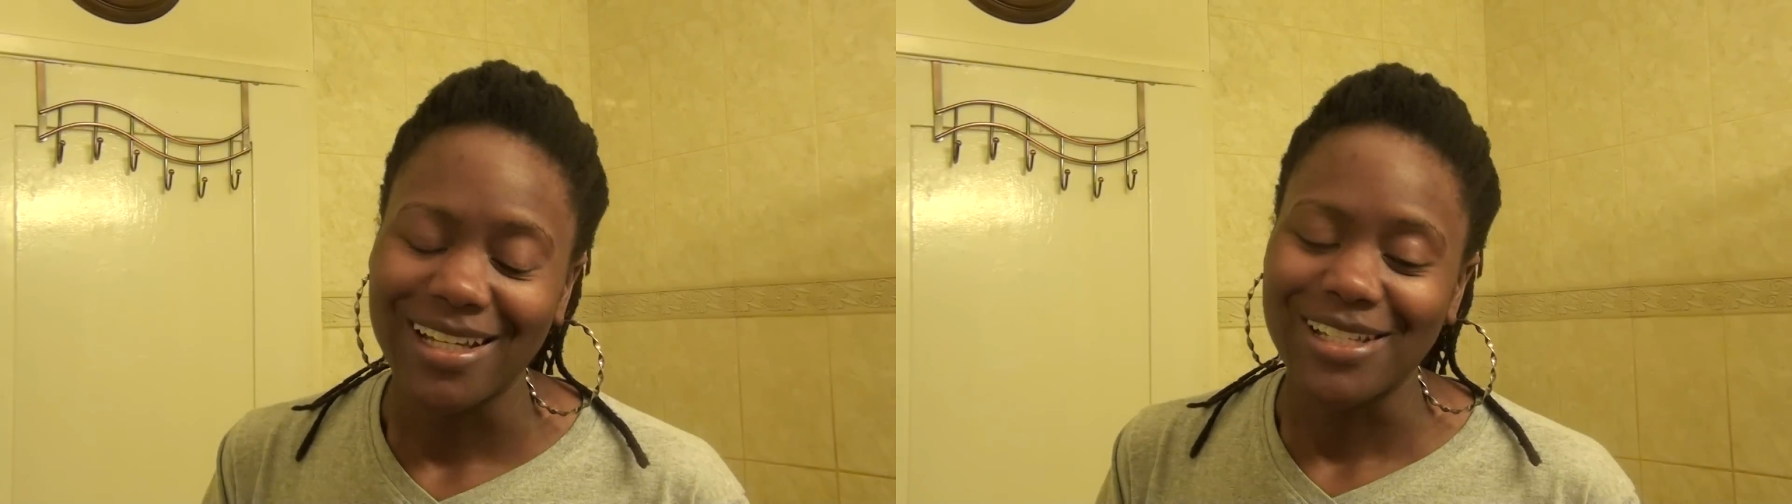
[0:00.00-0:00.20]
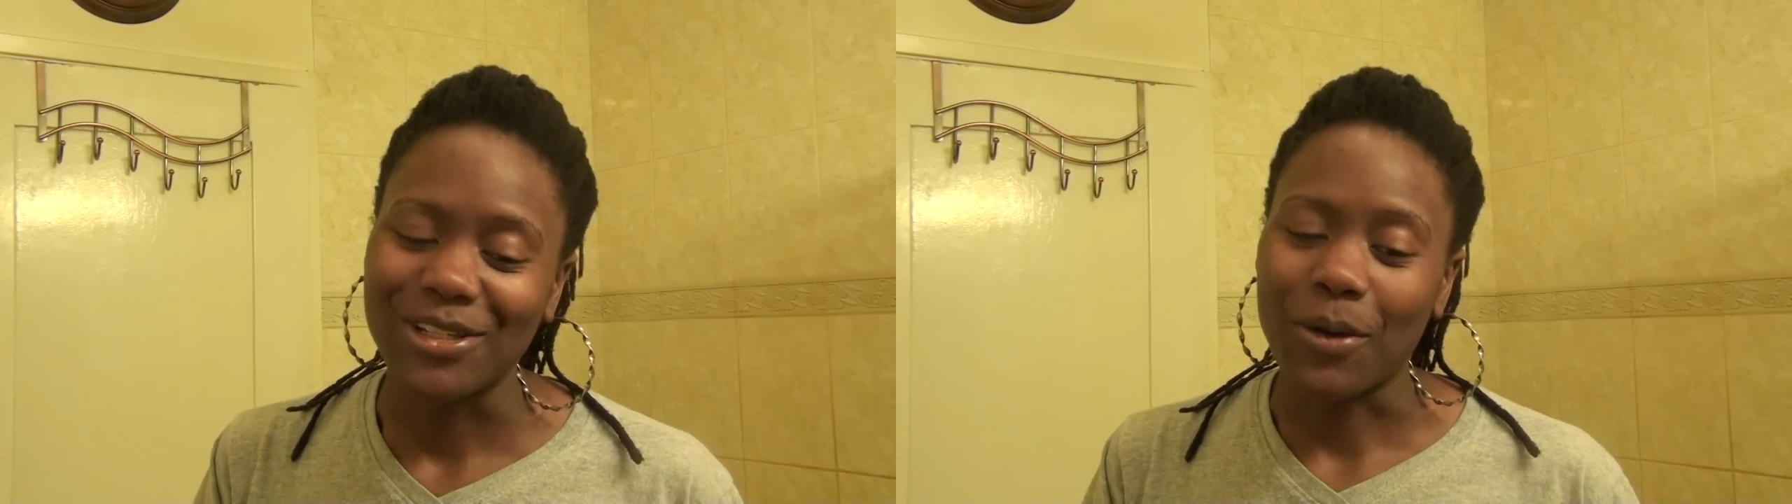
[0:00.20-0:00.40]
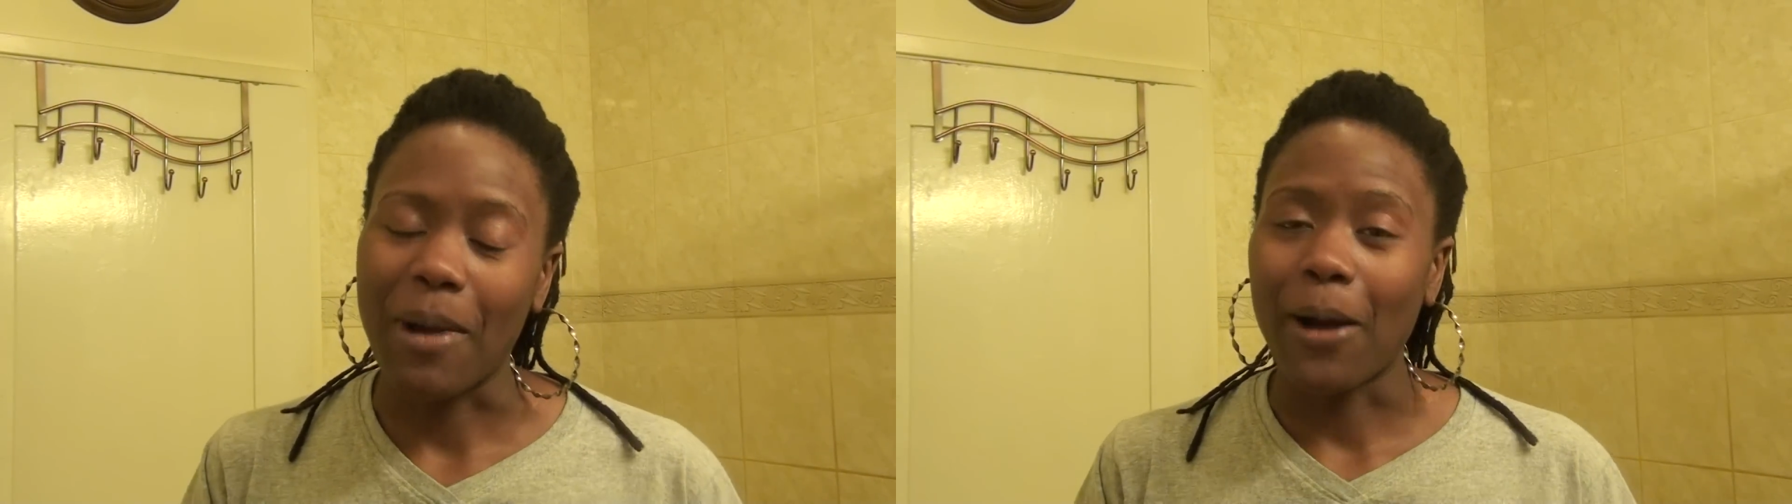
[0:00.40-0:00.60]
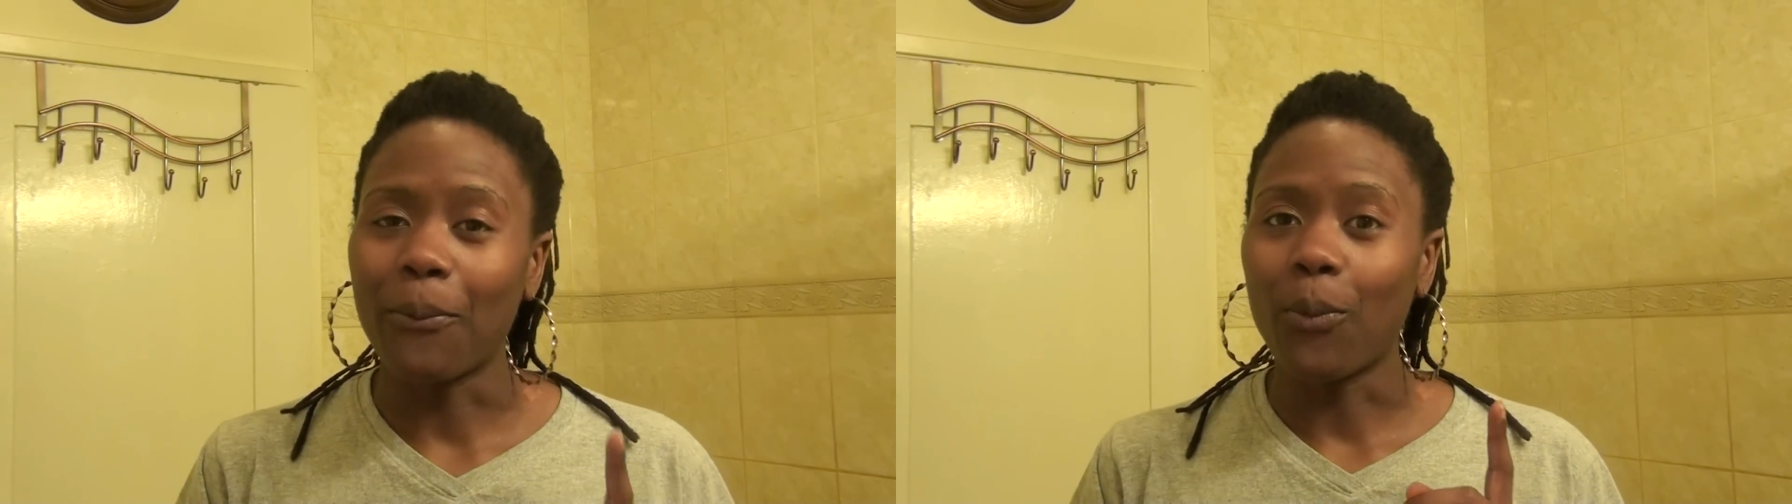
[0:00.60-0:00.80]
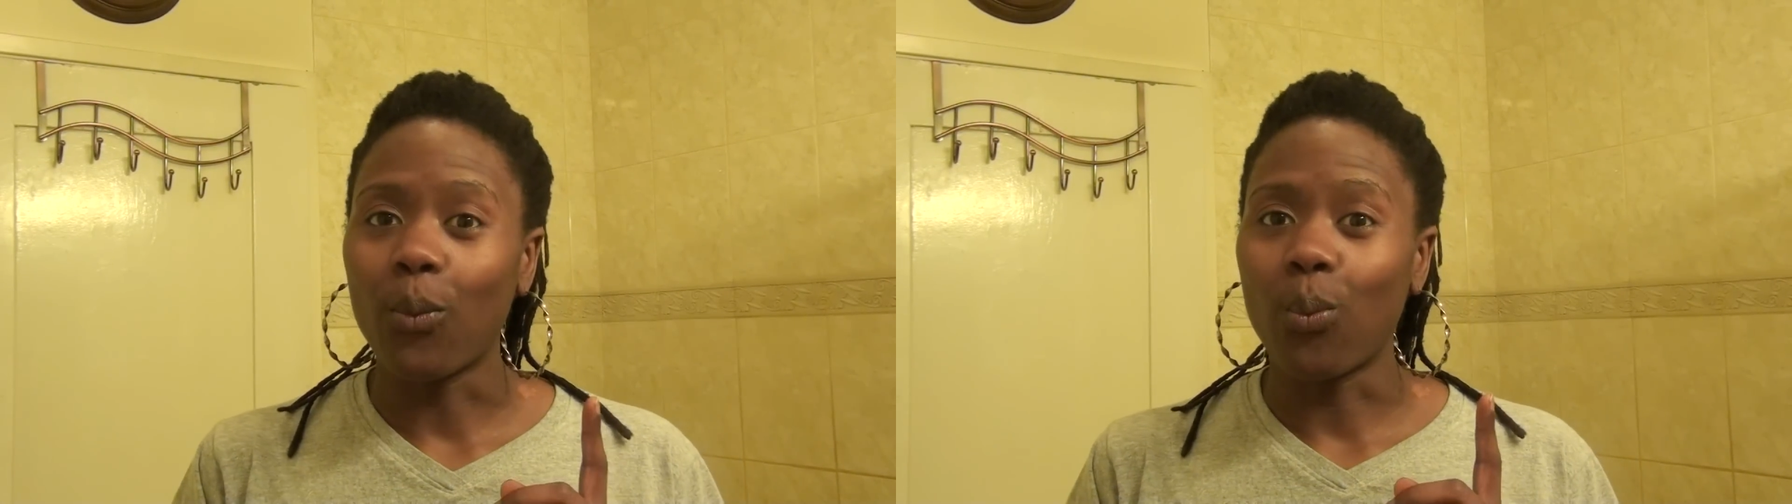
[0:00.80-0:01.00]
So
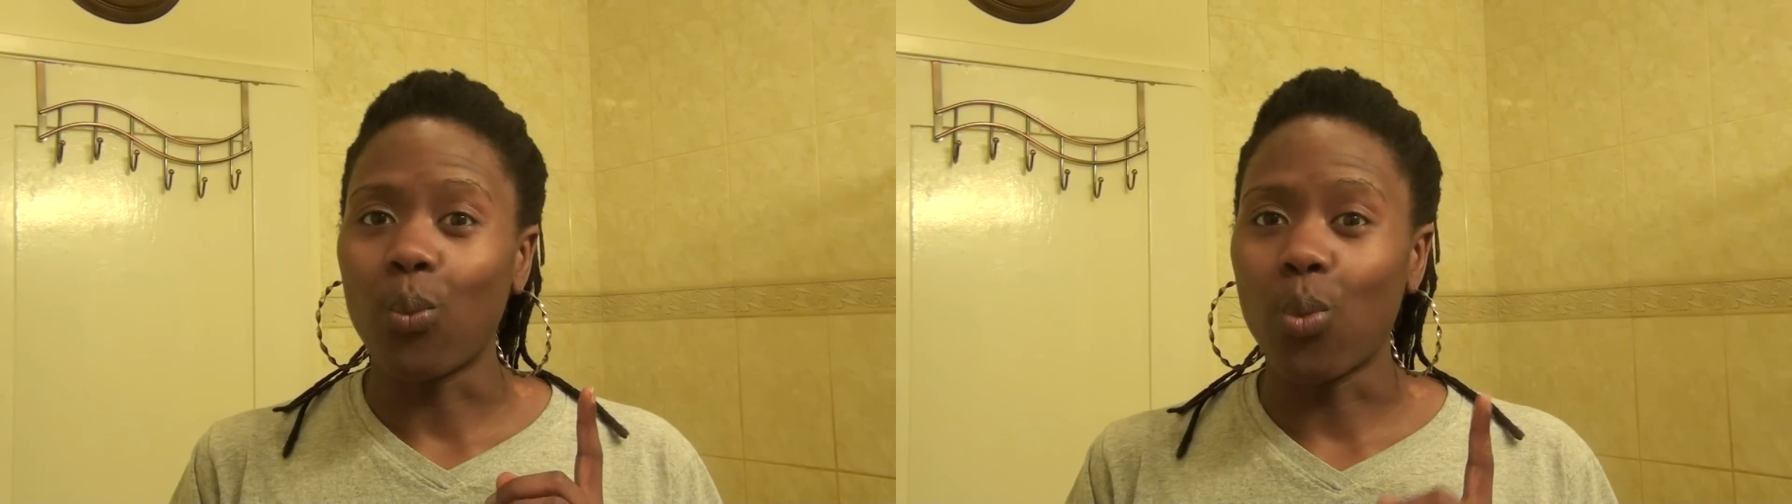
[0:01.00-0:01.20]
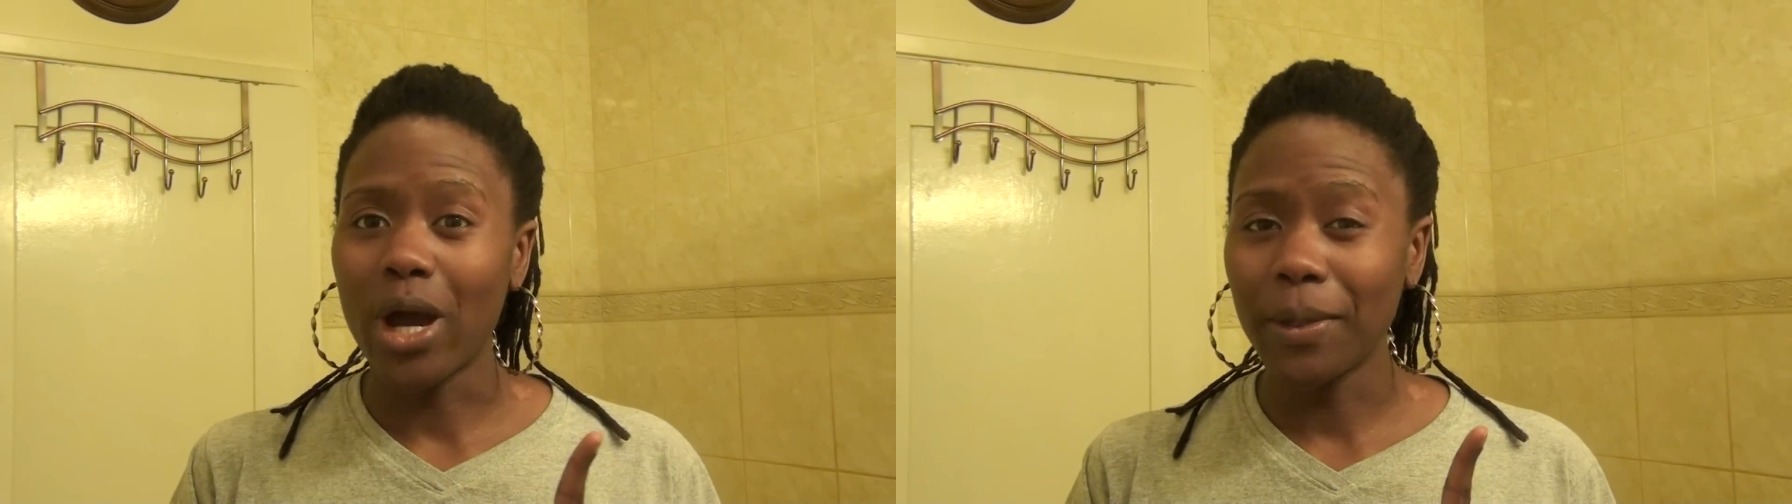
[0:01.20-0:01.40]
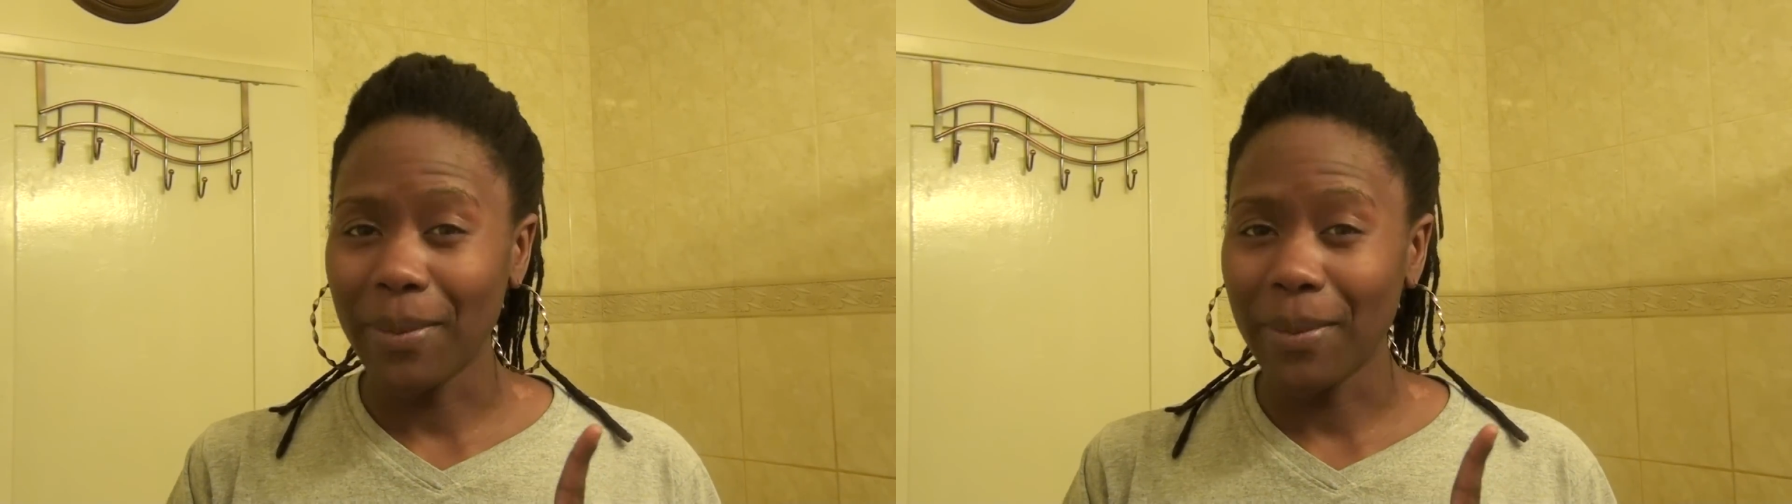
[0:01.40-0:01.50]
my one